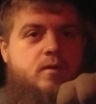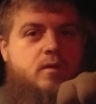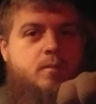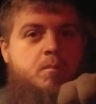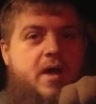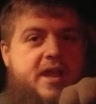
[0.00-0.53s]

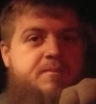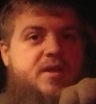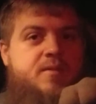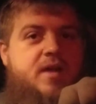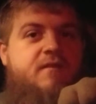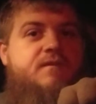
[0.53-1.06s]
might
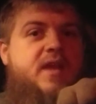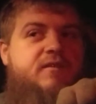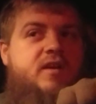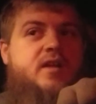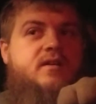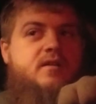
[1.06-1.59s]
be my
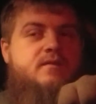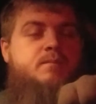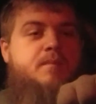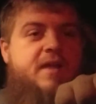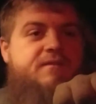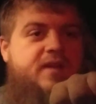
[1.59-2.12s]
favorite
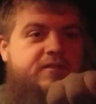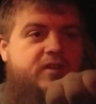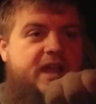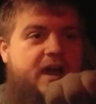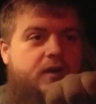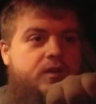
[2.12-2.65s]

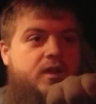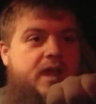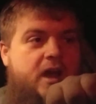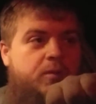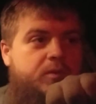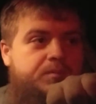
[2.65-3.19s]

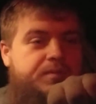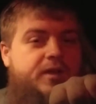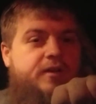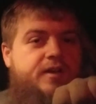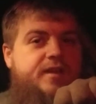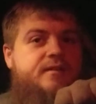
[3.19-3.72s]
album,
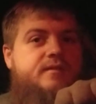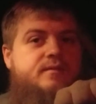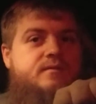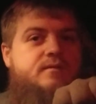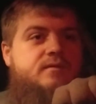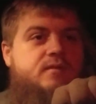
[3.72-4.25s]
period.
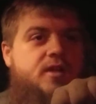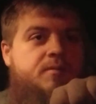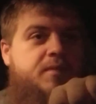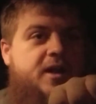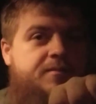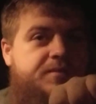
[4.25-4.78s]
It
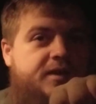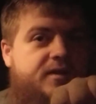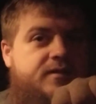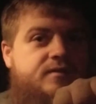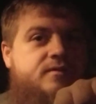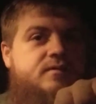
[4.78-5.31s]
might be.
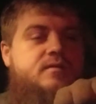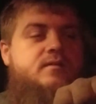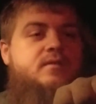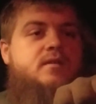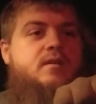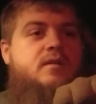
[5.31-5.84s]

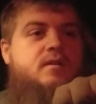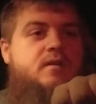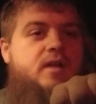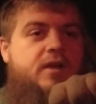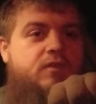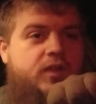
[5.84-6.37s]

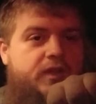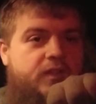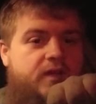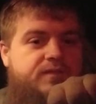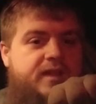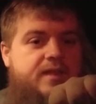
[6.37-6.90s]
I really
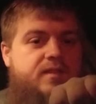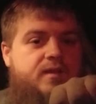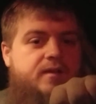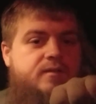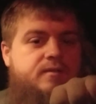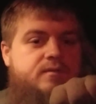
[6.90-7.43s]
love that
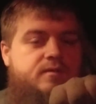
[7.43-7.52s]
thing.